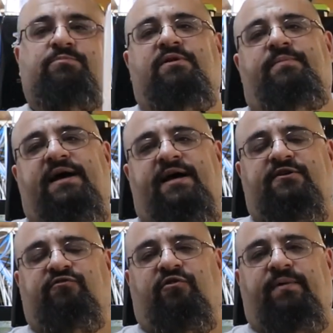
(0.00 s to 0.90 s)
has been in my
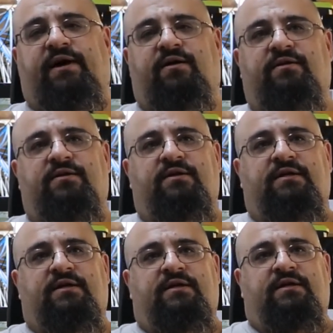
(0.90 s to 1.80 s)
house for about
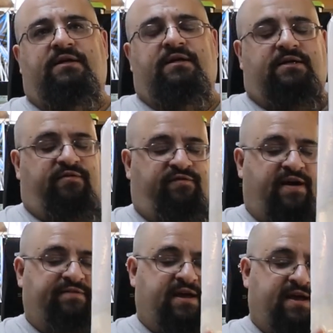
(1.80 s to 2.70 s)

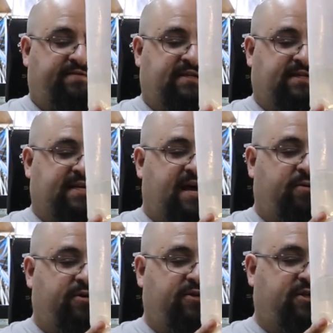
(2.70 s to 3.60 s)
five and a half, six
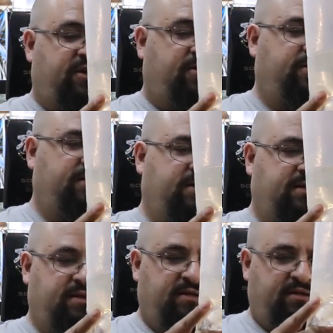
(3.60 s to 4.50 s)
hours, so
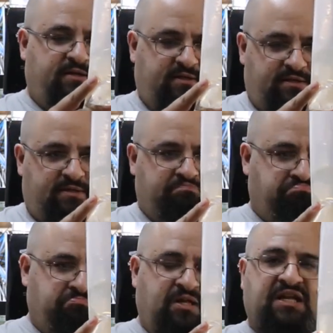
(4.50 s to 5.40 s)

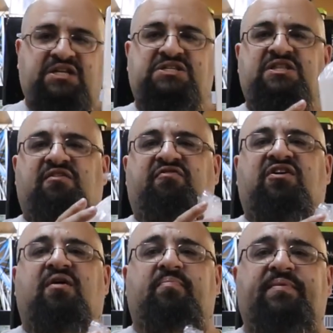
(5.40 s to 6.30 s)
I'll let it sit in there for
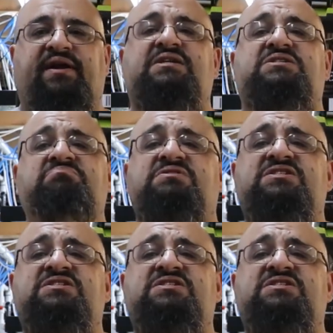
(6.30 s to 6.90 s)
a couple minutes.